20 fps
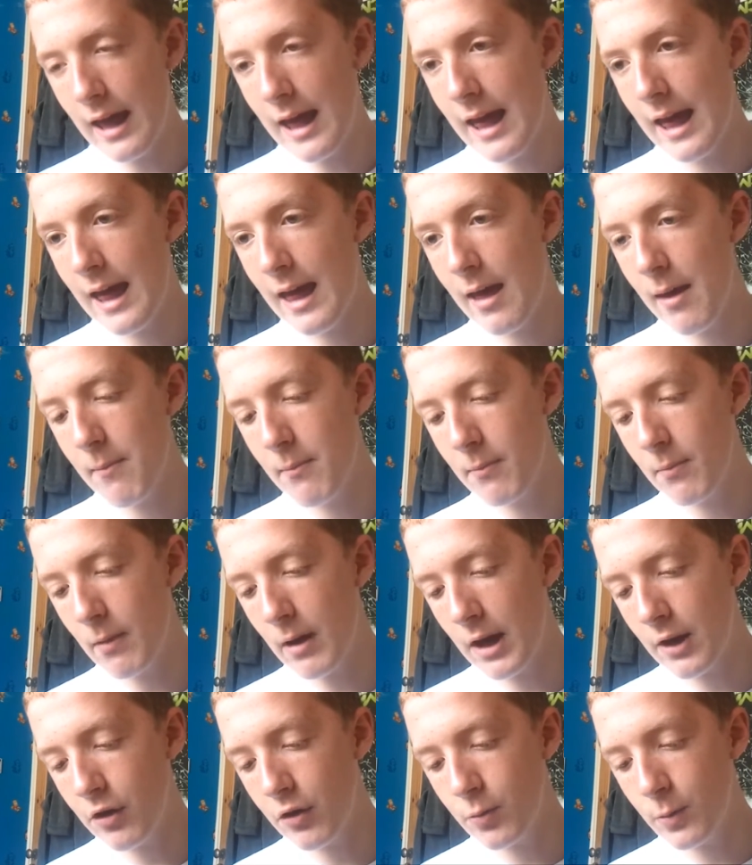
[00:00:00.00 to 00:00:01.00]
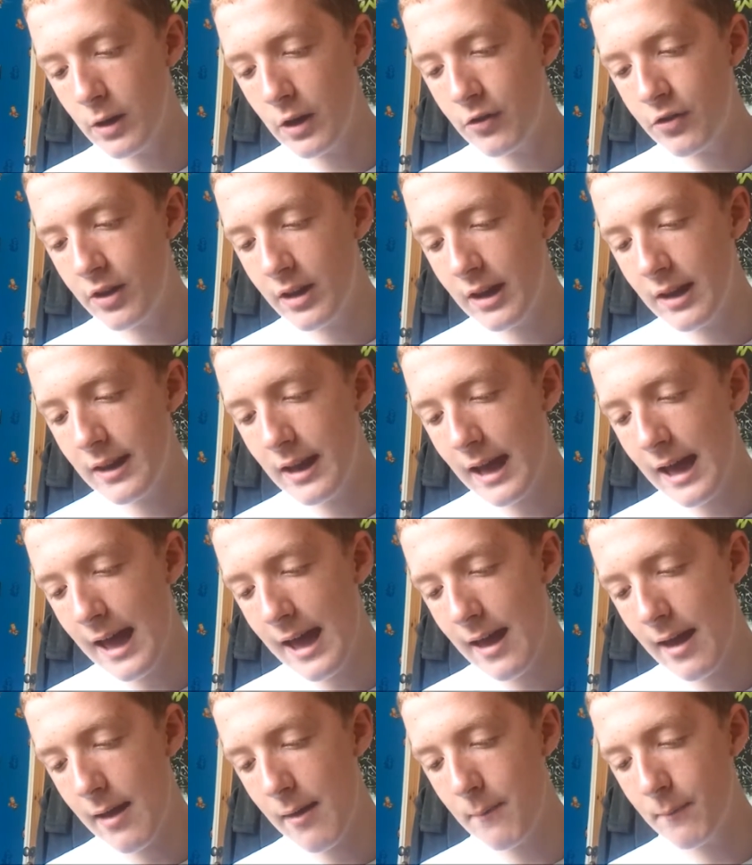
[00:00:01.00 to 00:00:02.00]
I just want to say
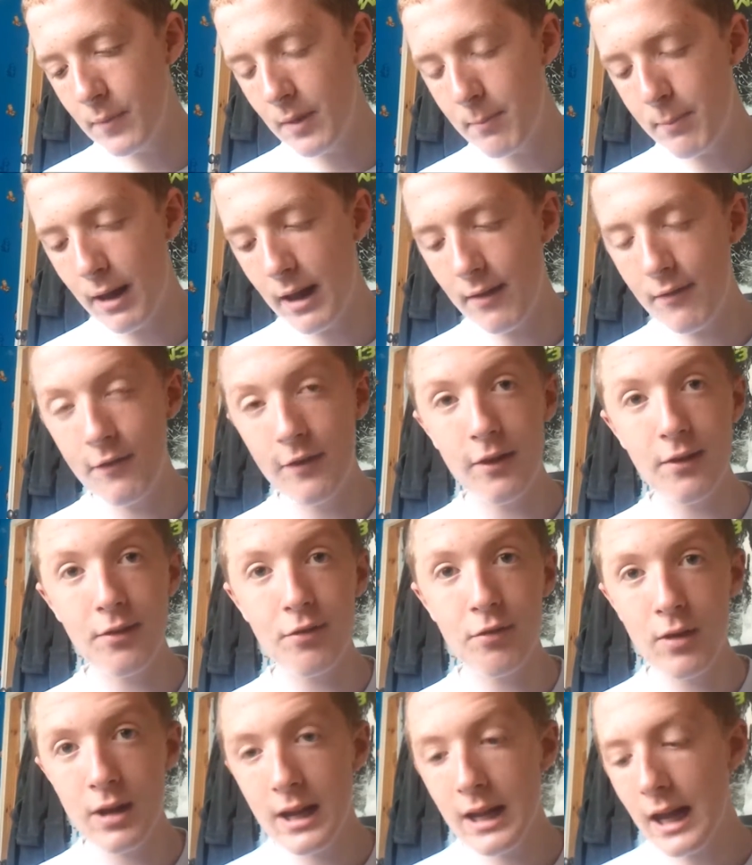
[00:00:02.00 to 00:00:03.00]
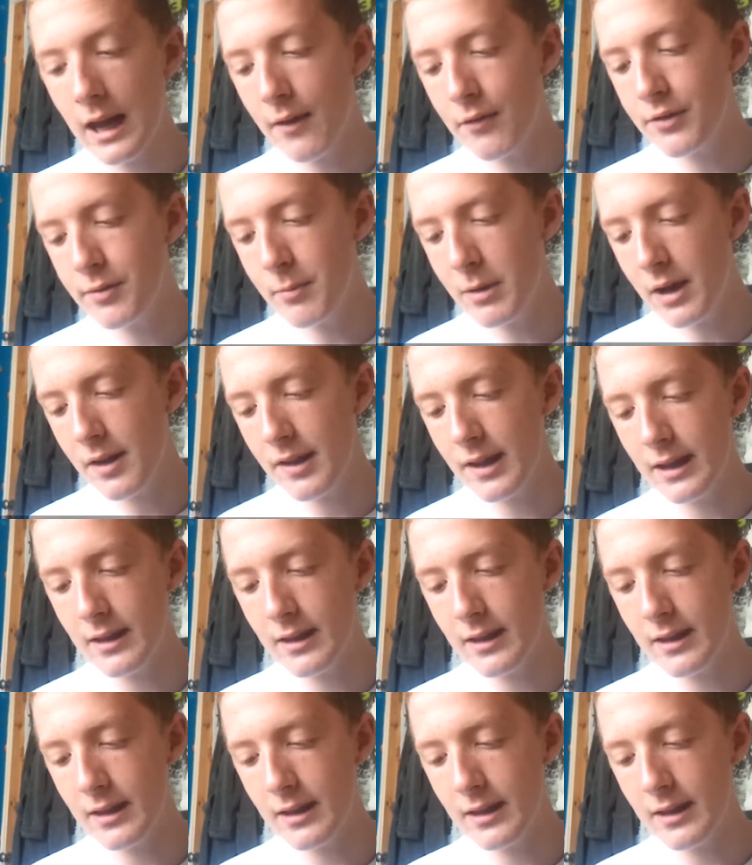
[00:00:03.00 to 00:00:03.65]
that Battlefield 3 Aftermath,